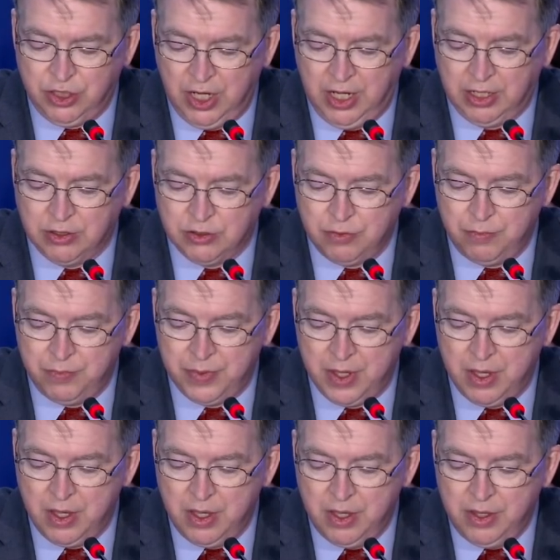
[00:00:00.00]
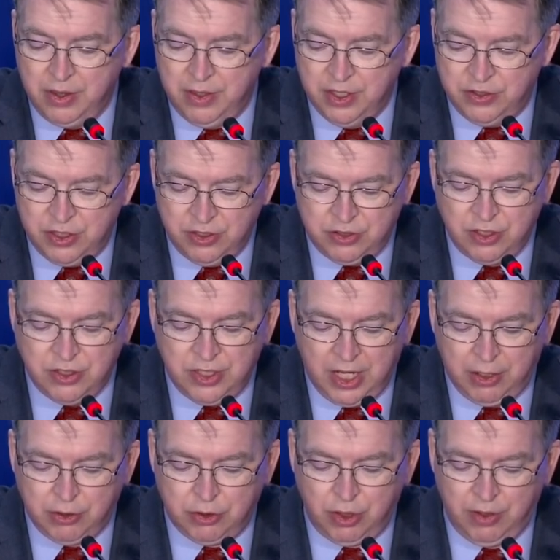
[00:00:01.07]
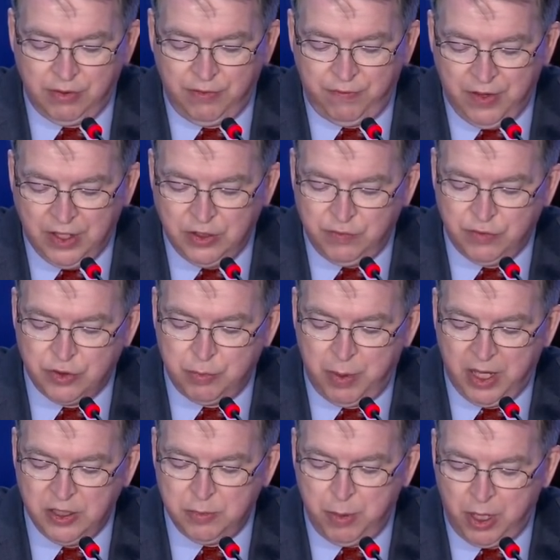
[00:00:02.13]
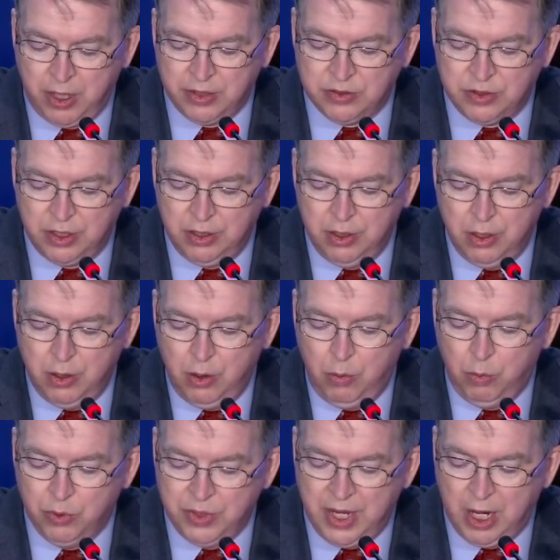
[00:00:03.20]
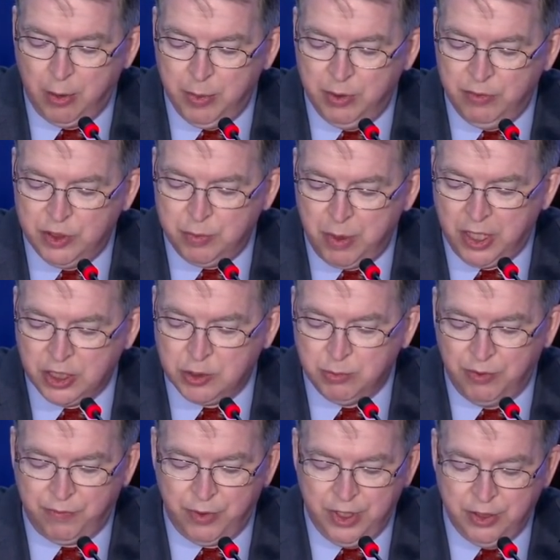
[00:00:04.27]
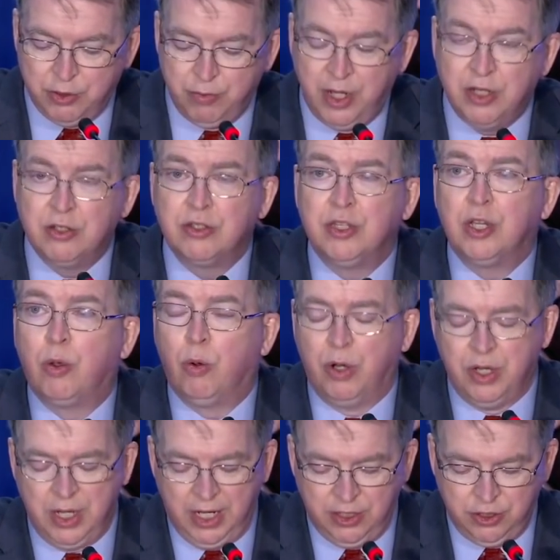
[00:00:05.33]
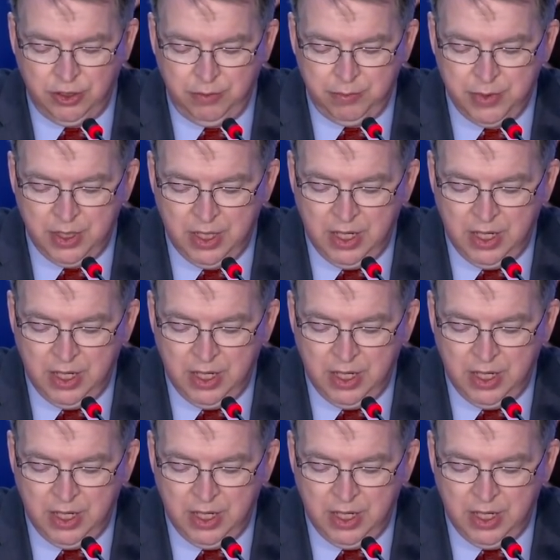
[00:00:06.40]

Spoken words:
change. The Assistant Secretary of Defense for Space Policy will now be responsible for interagency coordination